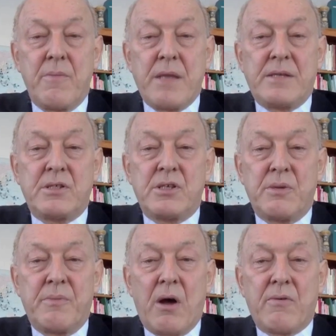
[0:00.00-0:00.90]

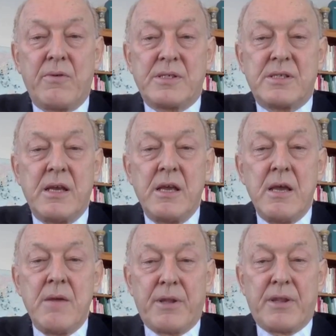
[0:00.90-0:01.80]
committed to
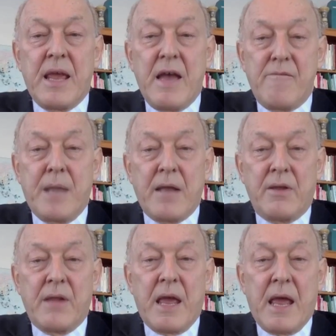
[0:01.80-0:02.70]
democracy, but they have
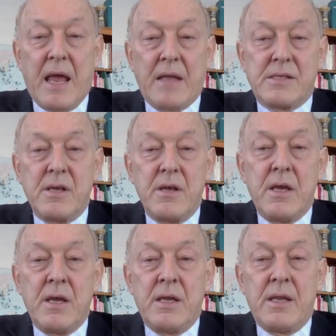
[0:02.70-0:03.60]
blood on their
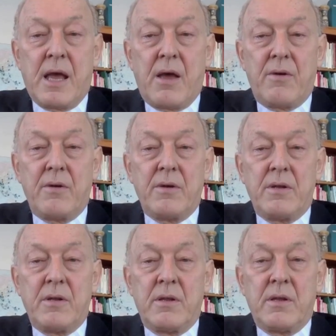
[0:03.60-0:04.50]
hands. Now,
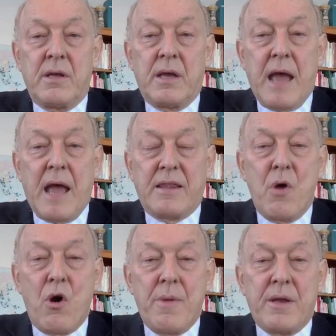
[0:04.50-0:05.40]

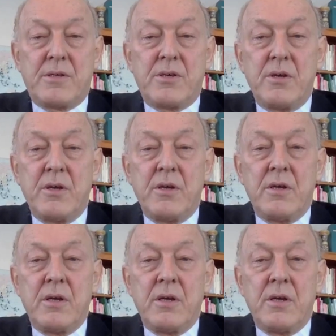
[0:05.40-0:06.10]
at the moment,